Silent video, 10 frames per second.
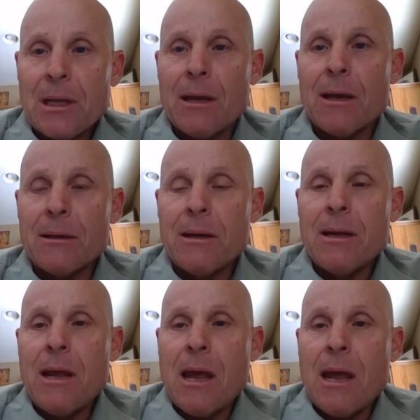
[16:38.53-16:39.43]
And
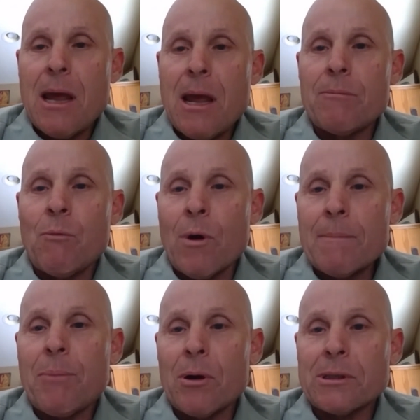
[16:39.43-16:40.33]
every
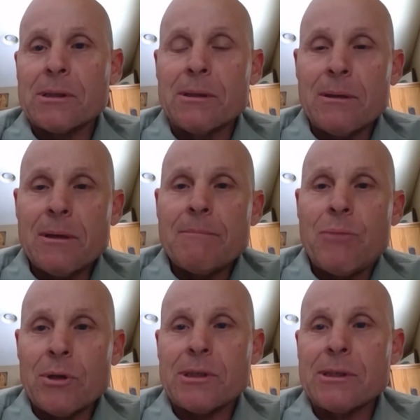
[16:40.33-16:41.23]
one person
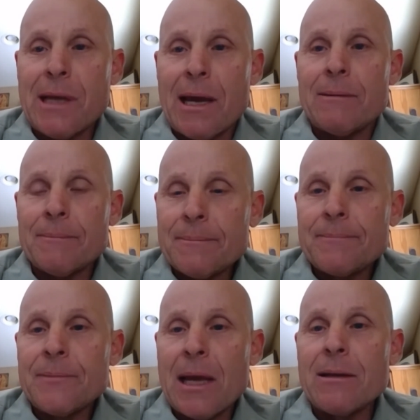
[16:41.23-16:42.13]
pushes that
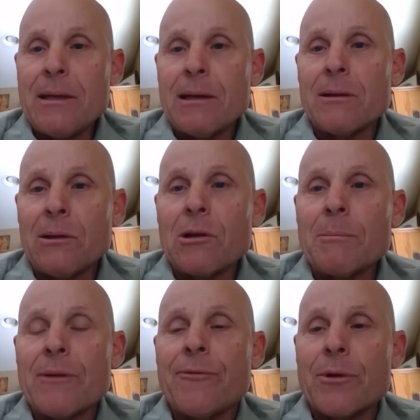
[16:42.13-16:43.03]
needle a little
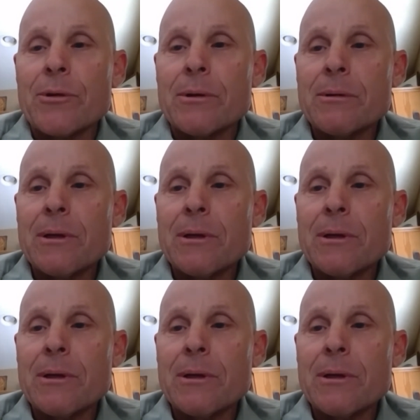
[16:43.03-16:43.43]
bit further.